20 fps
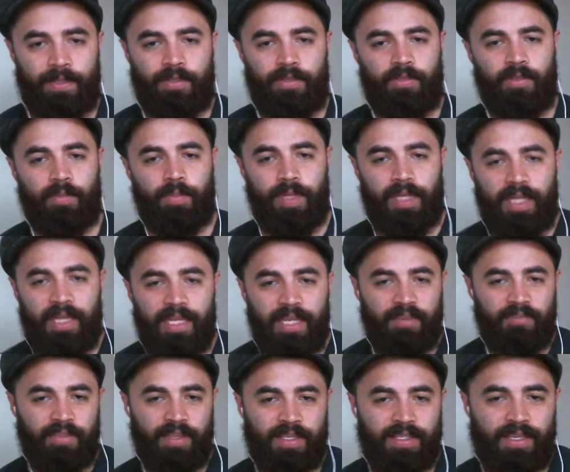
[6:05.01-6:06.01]
So I'm going to
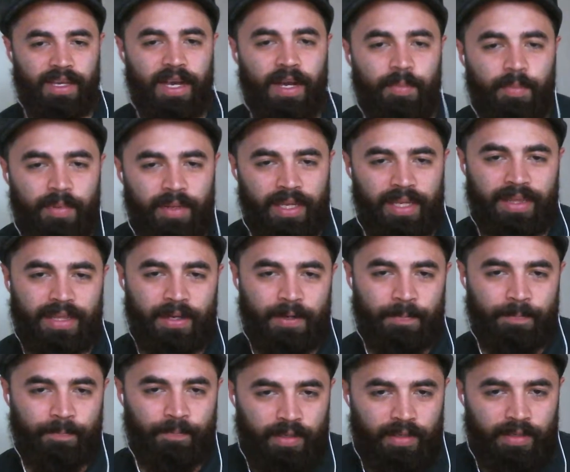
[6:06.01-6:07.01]
leave this up in
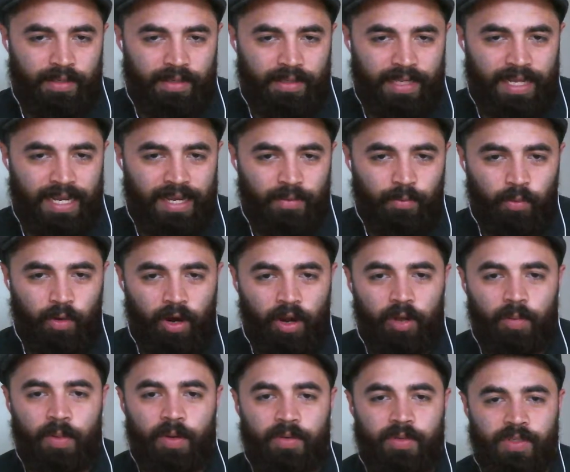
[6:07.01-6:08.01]
there. Now we're
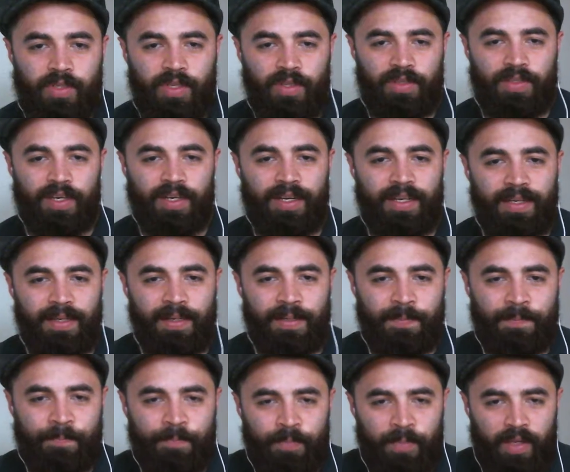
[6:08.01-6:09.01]
almost done.
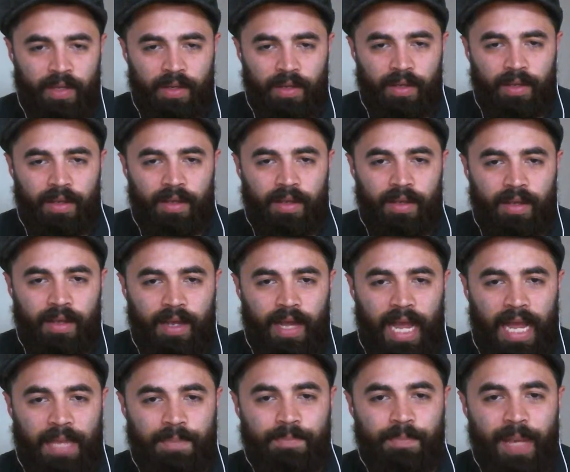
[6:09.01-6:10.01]

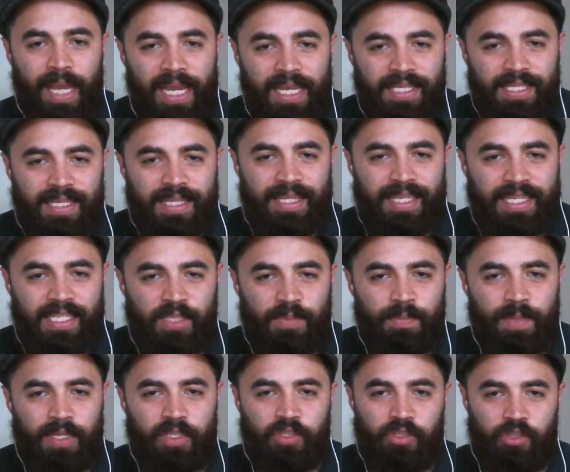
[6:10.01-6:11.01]
I baked this
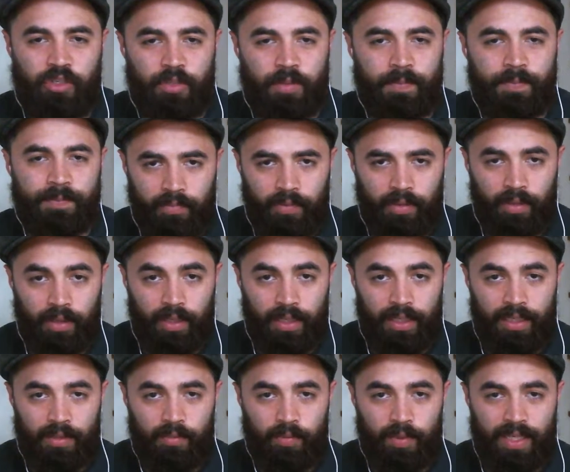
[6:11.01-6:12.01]
mixture.
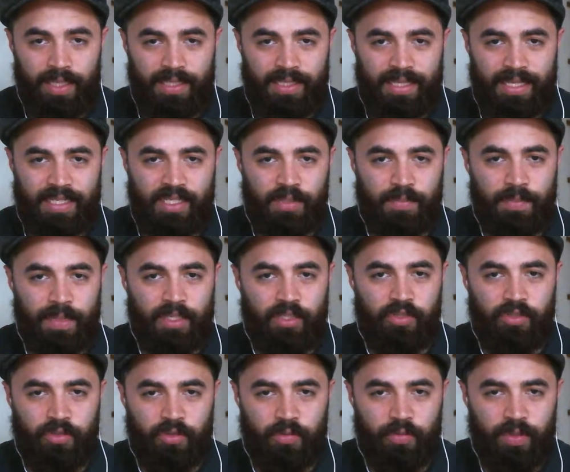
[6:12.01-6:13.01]
What is this
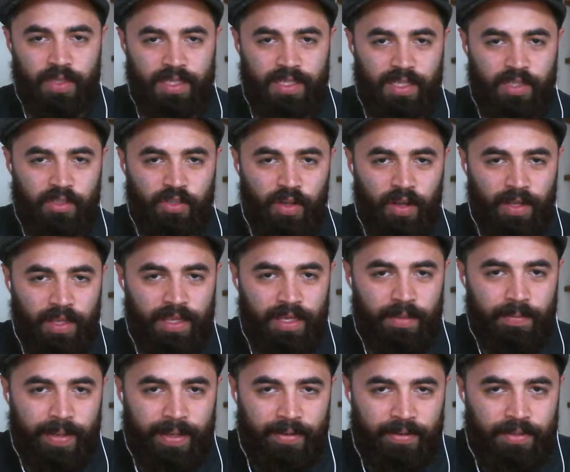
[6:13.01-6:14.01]
mixture? What is it talking
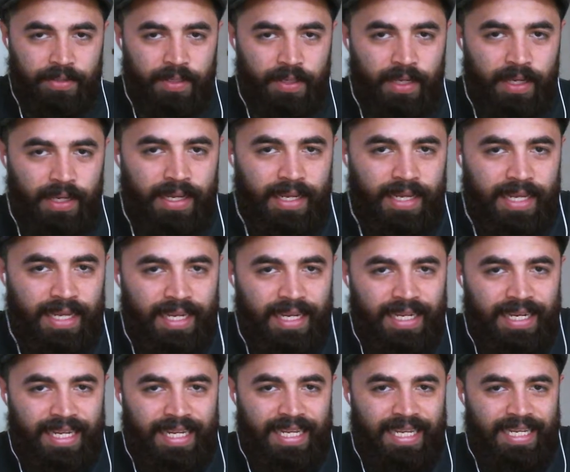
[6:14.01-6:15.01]
about?
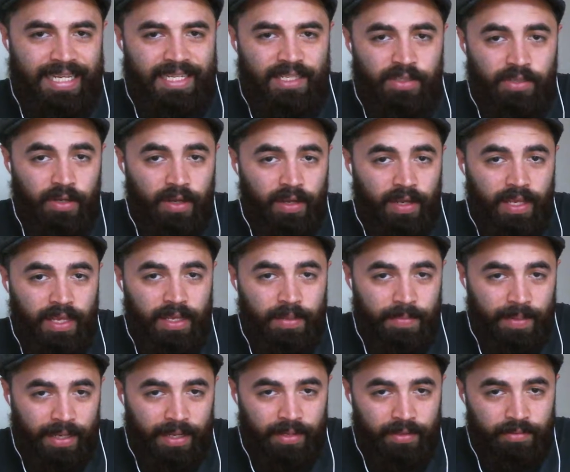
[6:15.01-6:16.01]
It is talking
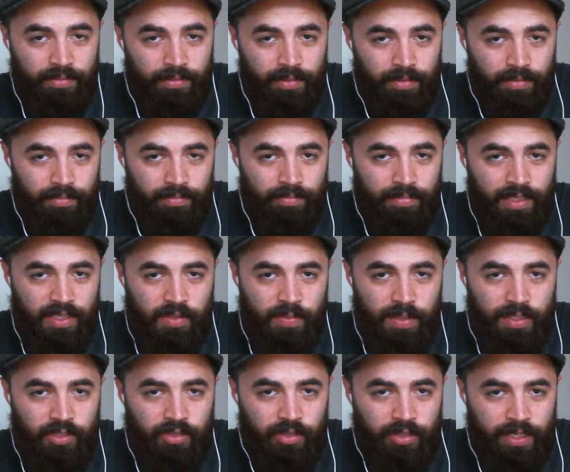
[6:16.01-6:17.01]
about, well, this
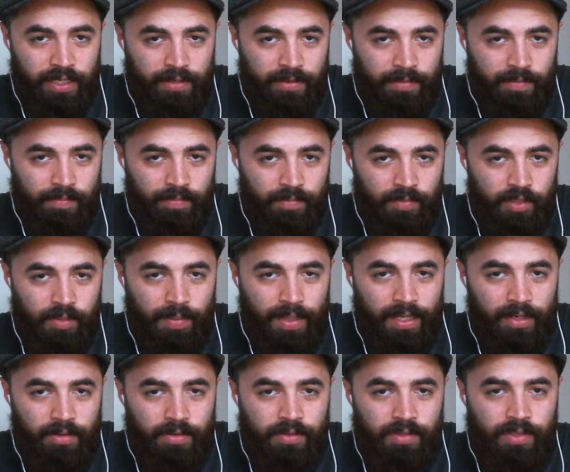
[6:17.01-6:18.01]
mixture here.
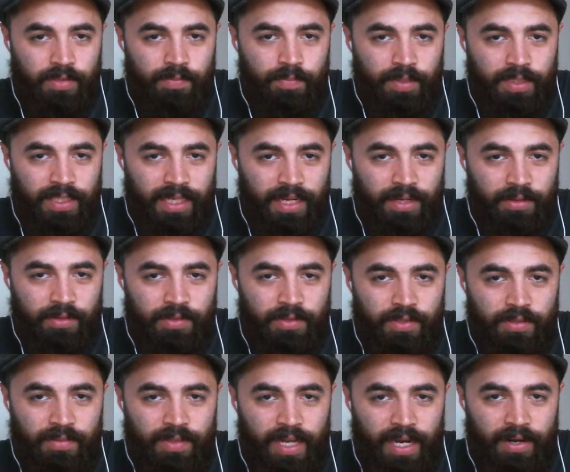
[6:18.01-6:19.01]
Tomatoes,
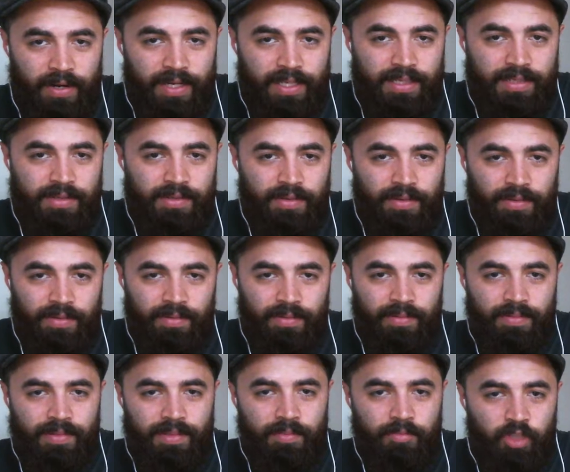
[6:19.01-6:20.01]
potatoes, carrots,
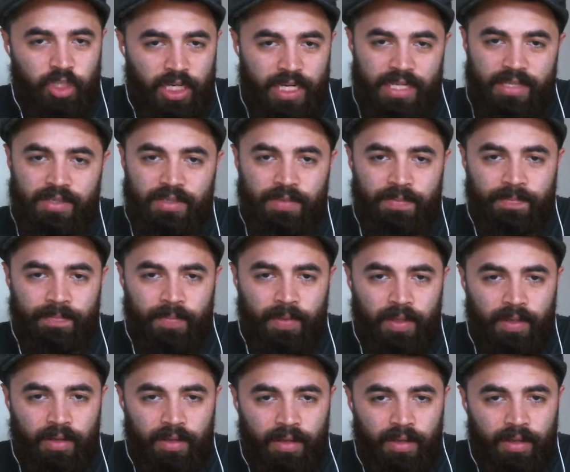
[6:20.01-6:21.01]
some cheese.
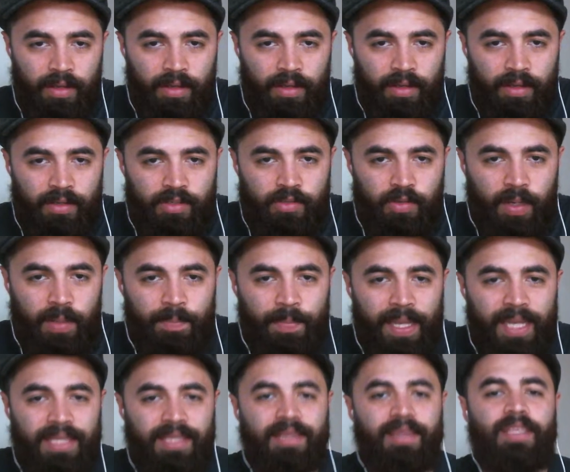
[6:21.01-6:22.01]
So I
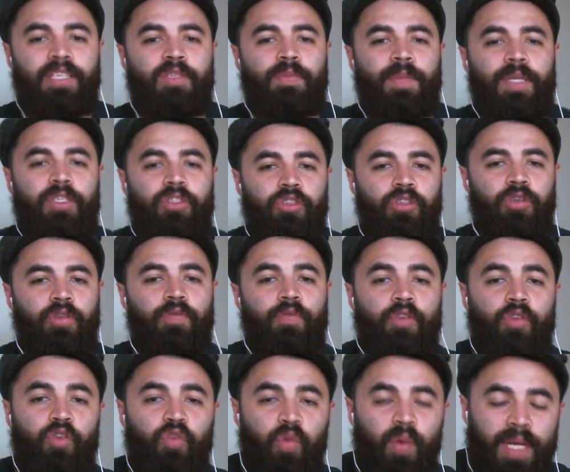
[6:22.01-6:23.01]
baked this mixture
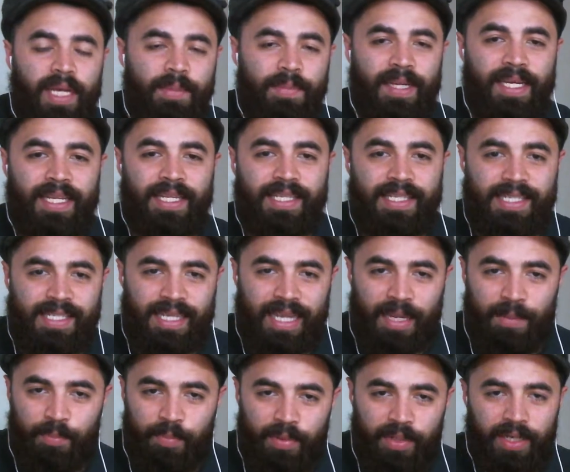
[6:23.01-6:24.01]
for 20 minutes
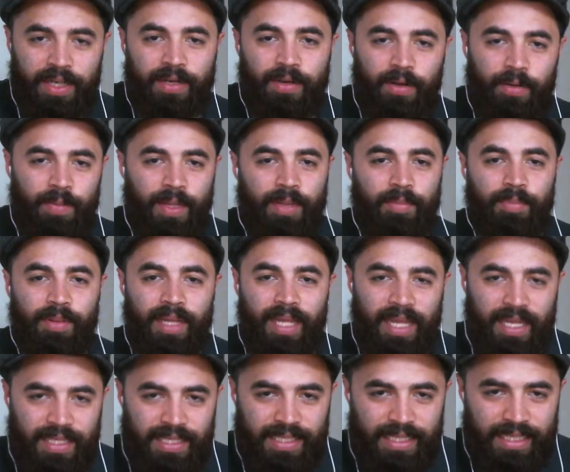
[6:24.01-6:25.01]
and put it on my
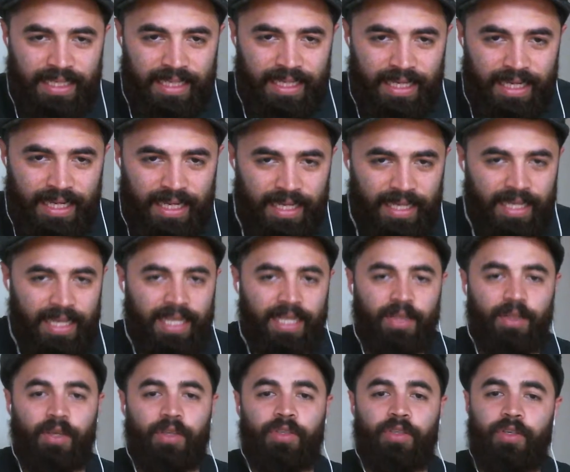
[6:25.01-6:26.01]
plate. It
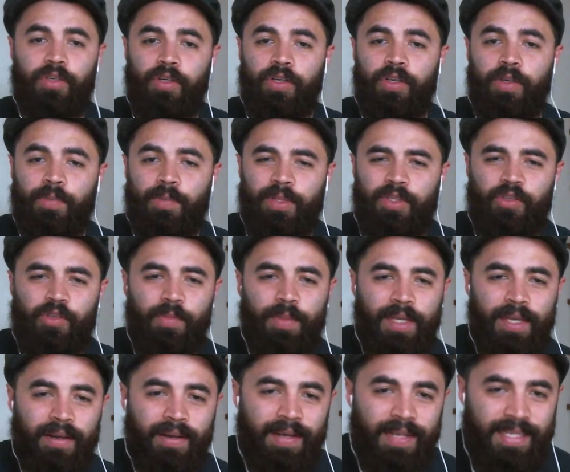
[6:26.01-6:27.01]
looked good, but to
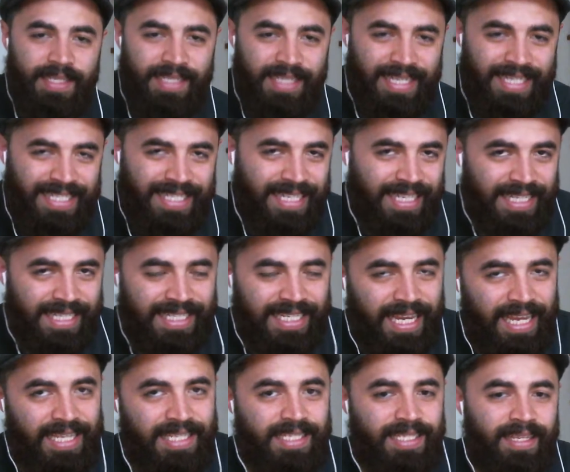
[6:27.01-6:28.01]
be honest, it didn't
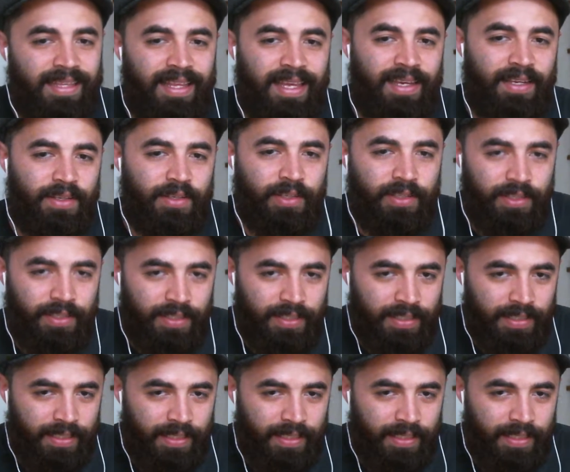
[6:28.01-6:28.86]
taste that good.